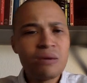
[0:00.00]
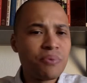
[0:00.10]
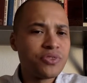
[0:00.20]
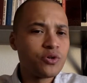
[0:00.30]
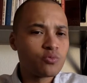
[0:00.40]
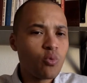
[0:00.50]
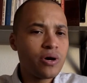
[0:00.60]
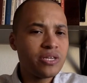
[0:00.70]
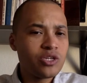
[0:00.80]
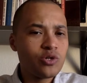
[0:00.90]
But there's
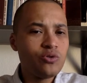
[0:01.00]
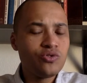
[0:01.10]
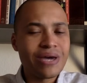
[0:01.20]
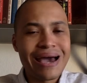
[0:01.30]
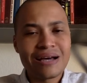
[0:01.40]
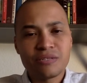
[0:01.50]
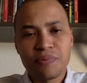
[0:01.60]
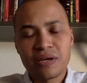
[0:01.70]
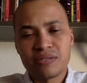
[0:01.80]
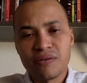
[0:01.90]
one huge
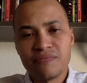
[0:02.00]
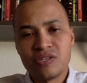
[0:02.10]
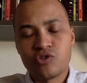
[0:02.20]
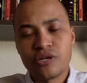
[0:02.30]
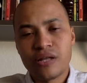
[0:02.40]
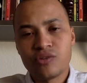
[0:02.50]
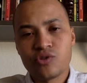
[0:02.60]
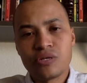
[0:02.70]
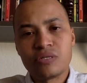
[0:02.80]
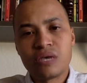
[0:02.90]
aspect of these
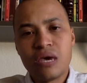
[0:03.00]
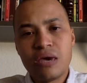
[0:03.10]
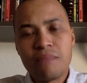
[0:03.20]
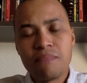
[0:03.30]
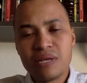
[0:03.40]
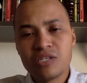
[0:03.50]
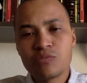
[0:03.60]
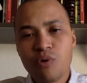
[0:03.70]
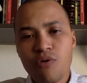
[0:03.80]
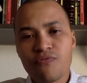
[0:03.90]
challenges many
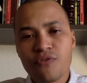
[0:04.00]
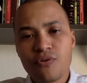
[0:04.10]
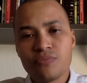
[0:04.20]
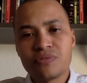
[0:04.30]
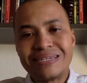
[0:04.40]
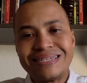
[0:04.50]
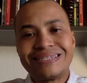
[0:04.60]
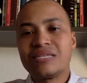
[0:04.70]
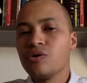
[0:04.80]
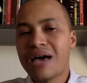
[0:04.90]
small firms
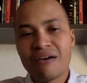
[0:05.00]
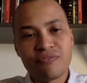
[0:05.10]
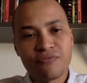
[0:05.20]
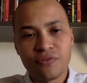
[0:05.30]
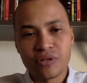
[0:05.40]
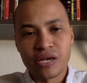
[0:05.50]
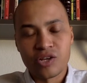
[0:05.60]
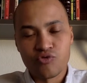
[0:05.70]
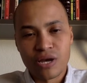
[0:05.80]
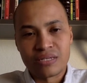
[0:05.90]
still haven't fully
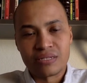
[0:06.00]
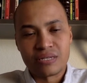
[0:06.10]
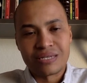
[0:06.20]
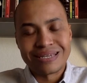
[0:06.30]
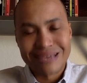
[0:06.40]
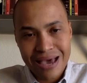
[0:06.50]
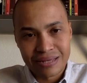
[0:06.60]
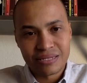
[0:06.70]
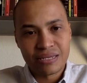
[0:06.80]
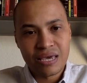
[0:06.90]
addressed
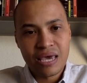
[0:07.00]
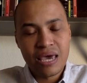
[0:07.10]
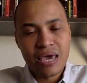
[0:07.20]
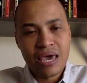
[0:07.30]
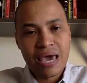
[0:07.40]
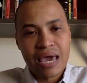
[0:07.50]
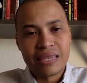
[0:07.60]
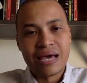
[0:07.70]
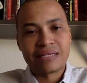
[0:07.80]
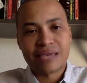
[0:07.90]
yet.
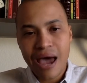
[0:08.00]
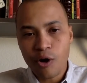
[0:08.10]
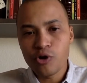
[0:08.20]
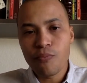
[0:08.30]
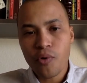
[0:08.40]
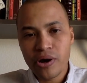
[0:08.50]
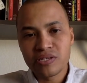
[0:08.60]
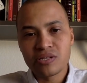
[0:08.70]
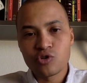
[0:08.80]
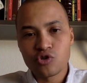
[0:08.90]
And that's how your
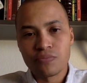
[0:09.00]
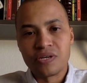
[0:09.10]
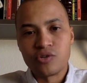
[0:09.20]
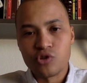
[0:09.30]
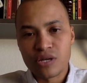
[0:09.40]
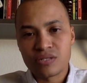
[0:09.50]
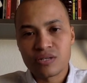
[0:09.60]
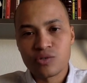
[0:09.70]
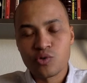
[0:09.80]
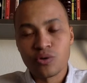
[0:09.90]
pricing should be
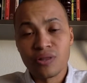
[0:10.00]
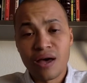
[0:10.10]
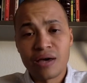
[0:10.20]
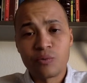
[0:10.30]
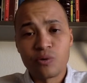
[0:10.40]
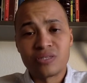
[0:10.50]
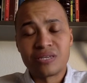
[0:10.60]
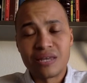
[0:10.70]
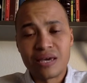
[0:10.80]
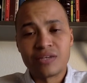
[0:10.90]
adjusted to align with
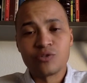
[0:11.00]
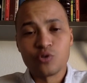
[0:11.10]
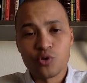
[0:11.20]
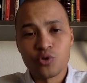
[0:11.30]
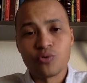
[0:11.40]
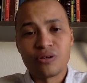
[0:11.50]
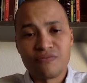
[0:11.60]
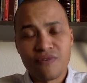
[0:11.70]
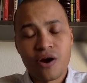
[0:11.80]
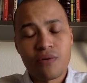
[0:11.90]
today's new
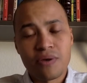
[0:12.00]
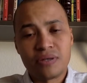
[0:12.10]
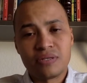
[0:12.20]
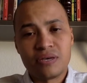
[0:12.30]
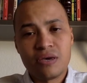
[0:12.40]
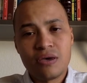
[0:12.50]
environment.